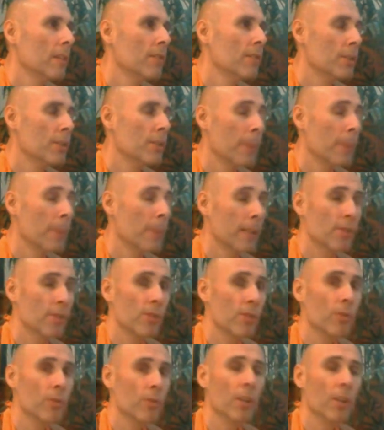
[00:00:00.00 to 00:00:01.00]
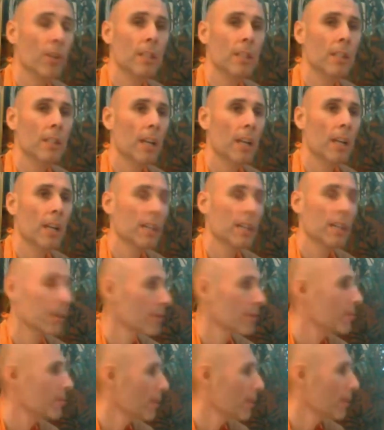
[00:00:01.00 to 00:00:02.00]
respects to Srila
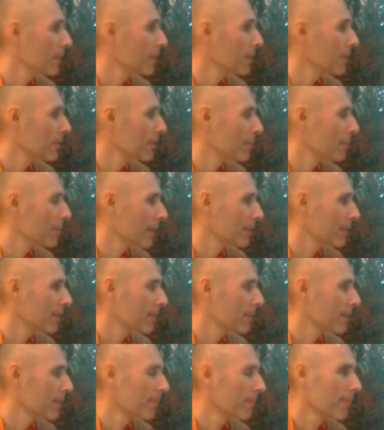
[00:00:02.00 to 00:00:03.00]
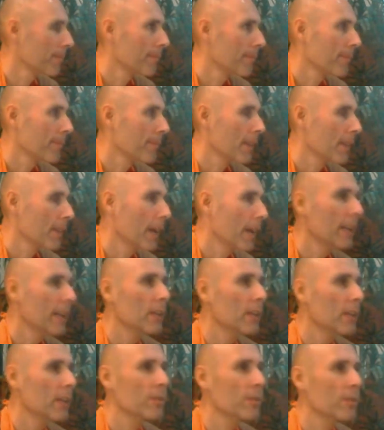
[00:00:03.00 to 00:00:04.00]
Sanatana Goswami, his brother, and he
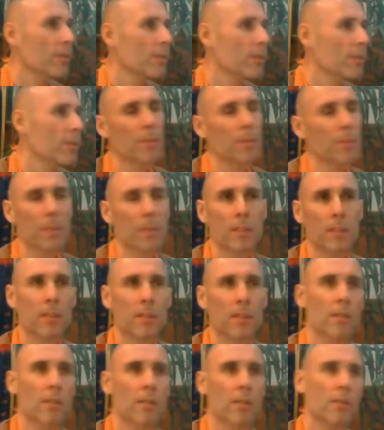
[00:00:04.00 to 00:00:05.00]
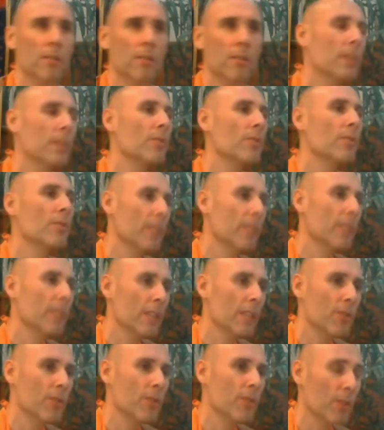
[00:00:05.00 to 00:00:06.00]
considers him his spiritual
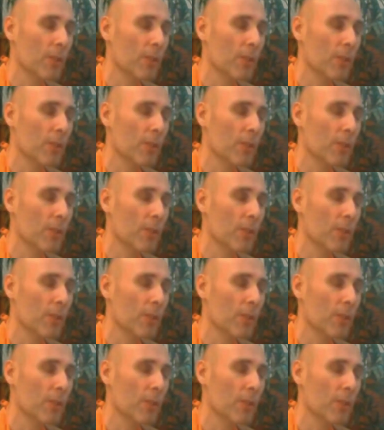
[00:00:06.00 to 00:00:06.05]
teacher.